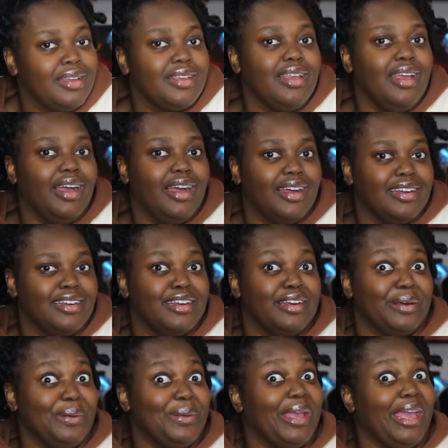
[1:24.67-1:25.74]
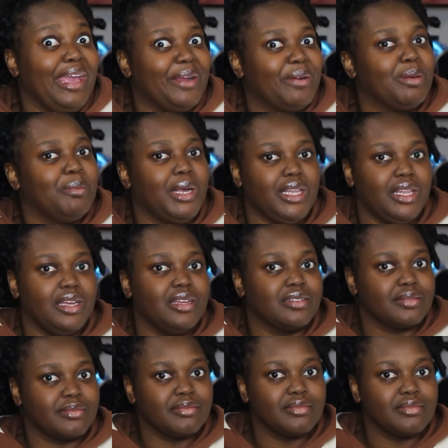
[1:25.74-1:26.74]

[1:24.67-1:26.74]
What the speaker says: Yeah, okay, Arabella.